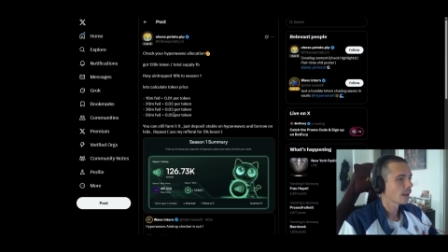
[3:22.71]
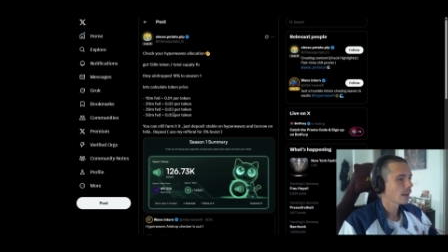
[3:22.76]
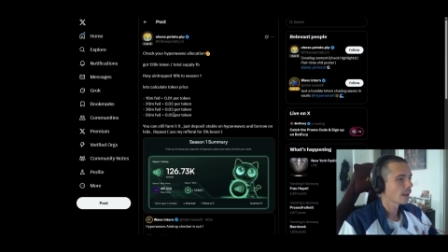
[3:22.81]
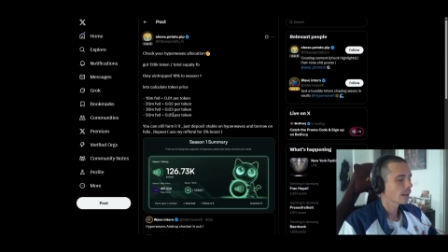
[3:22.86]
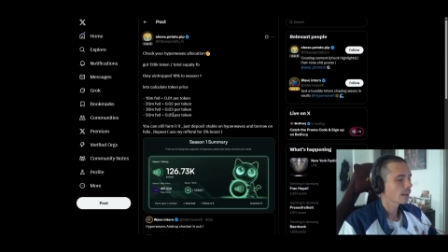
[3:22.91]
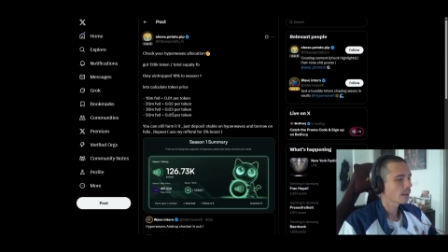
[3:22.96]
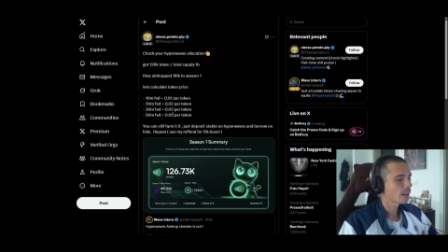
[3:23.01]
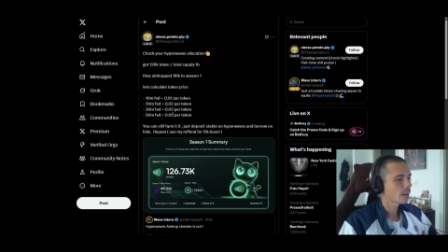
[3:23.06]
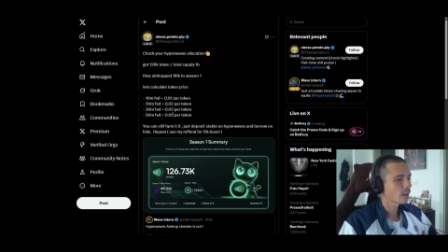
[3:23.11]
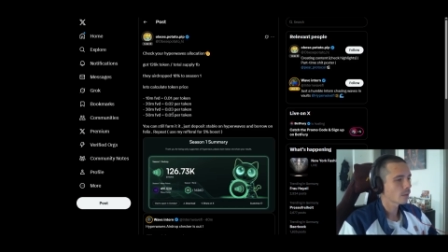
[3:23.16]

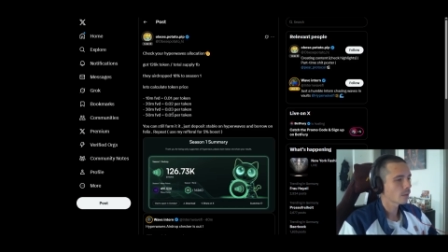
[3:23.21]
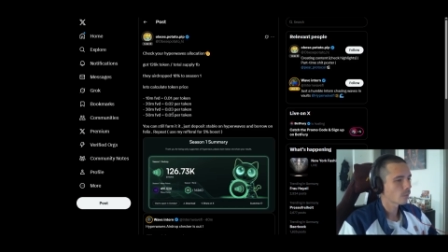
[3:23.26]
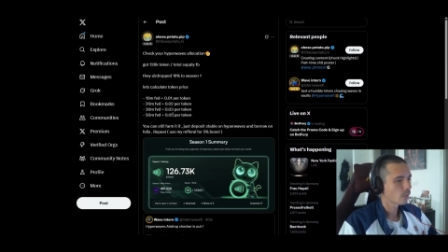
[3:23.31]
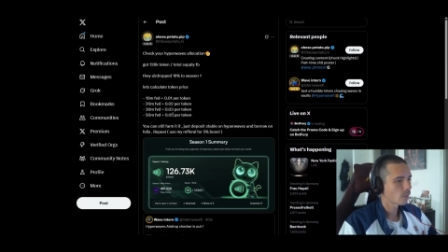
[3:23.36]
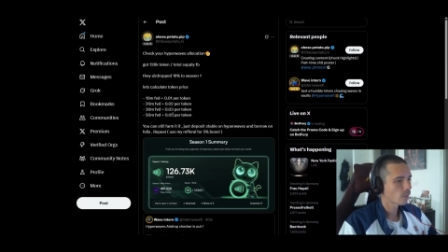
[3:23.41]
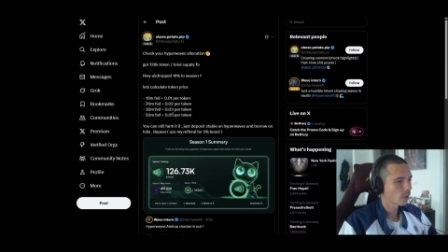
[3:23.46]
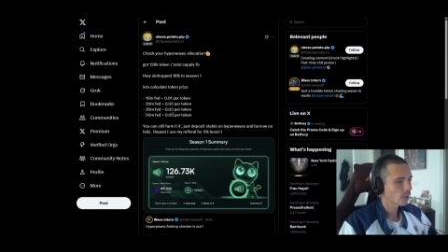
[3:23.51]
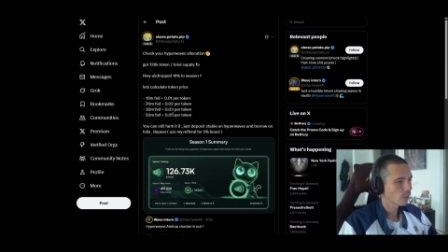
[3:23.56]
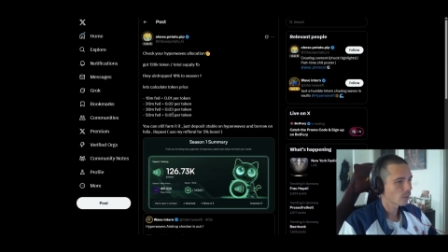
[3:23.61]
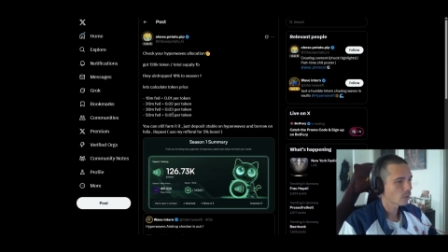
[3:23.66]
and
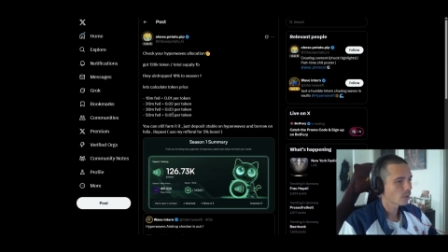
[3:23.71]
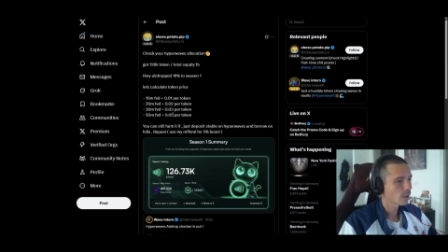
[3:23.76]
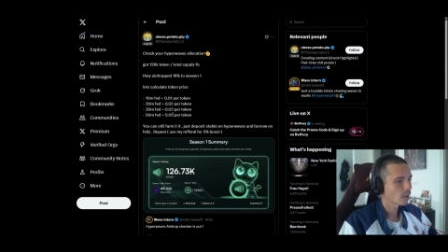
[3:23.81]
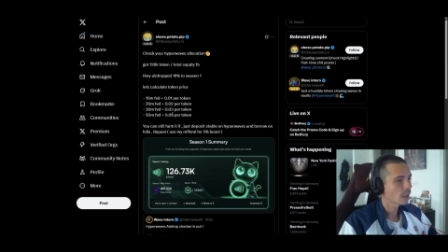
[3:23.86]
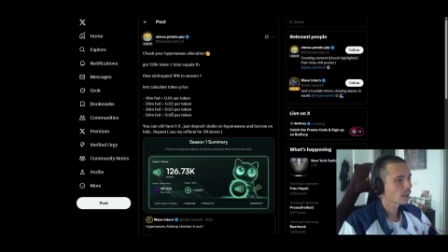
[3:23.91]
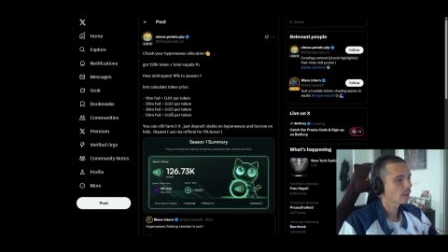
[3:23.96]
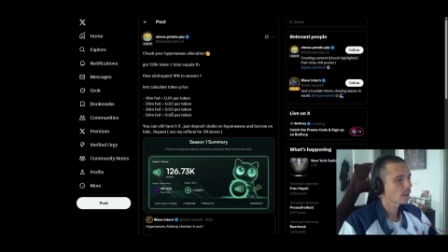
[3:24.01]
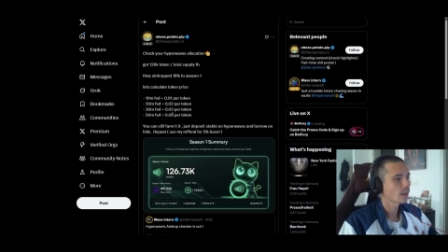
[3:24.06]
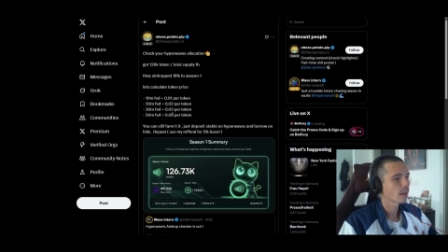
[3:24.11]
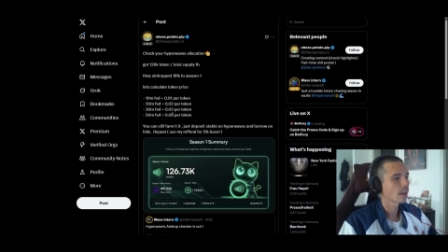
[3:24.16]
five
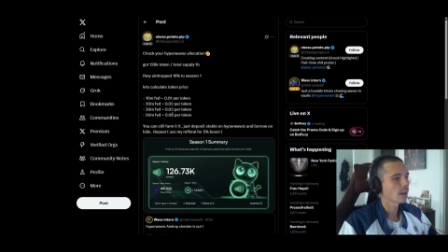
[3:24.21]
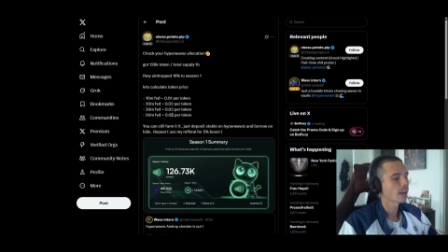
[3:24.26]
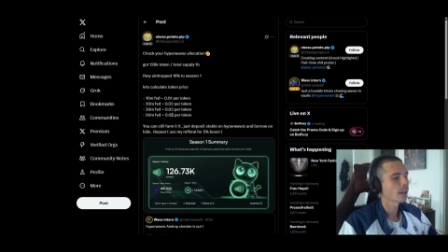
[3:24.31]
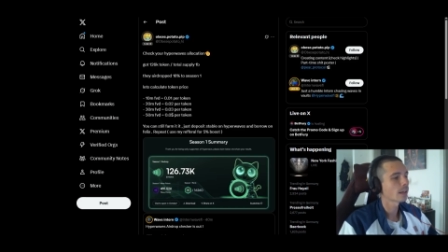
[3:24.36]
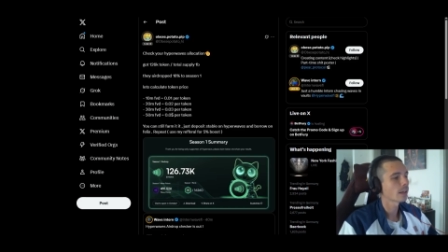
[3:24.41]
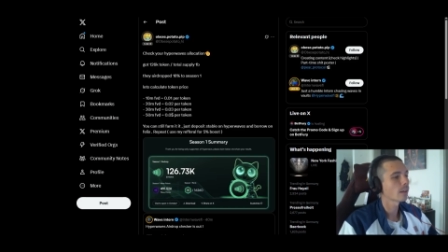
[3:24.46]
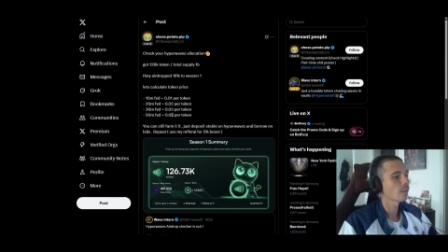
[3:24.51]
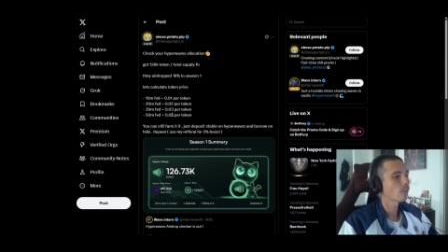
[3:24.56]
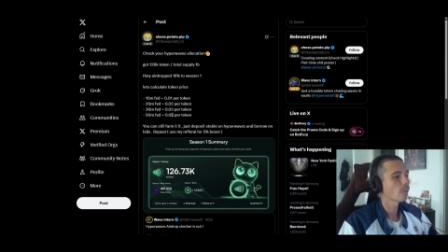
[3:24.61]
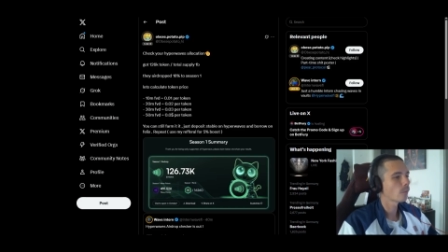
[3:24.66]
cent
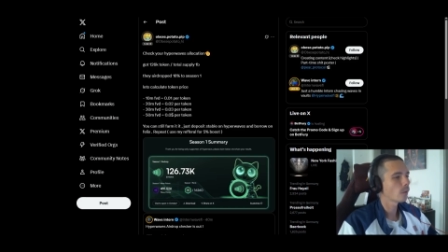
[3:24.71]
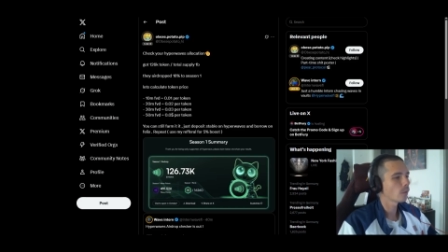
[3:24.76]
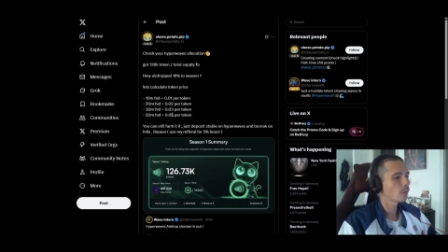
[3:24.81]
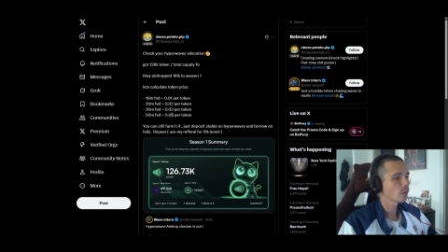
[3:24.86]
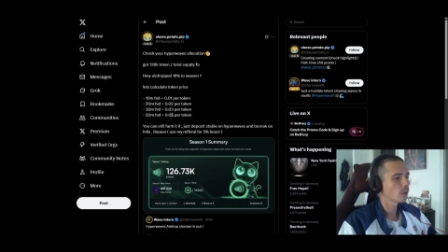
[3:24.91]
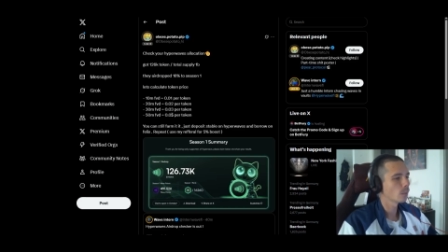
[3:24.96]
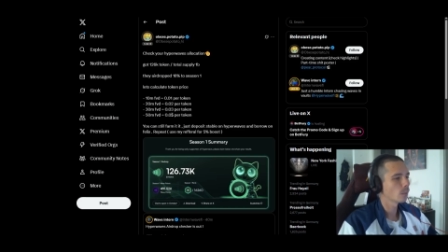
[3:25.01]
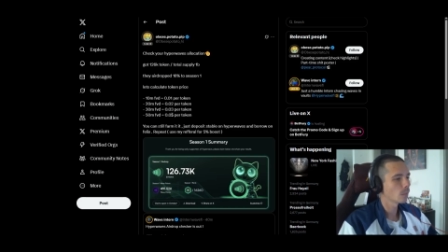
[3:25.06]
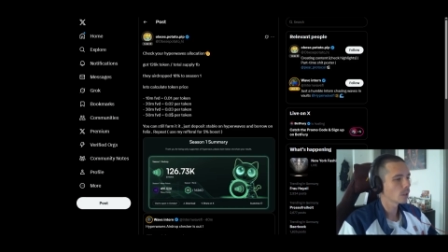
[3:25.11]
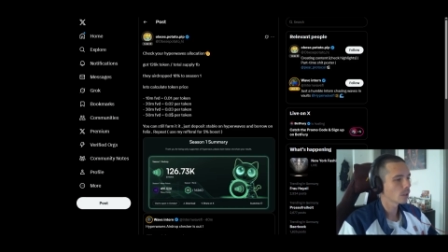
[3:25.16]
at
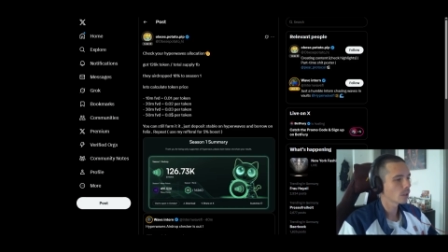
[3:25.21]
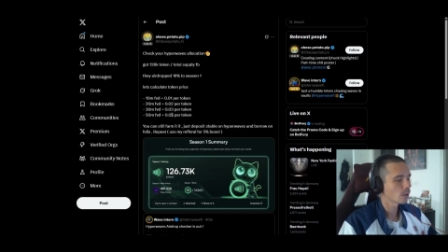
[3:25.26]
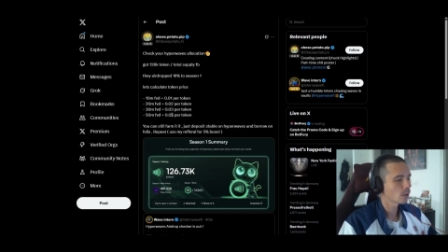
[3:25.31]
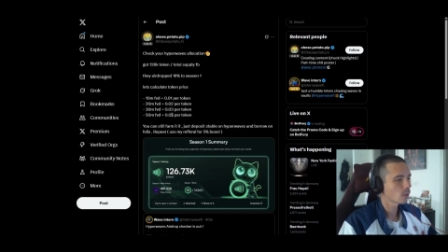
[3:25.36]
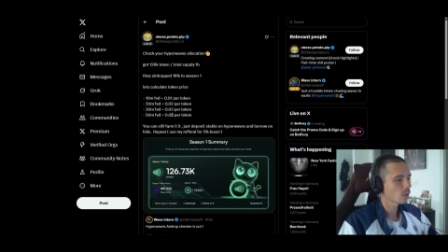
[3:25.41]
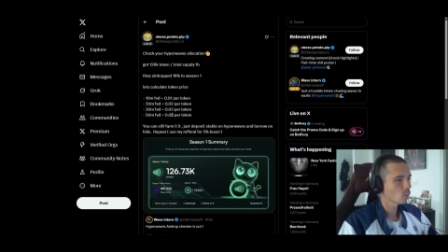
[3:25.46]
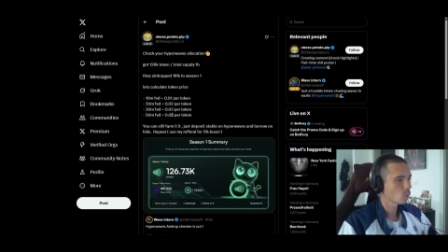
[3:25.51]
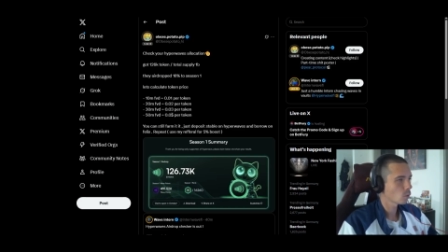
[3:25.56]
50 million,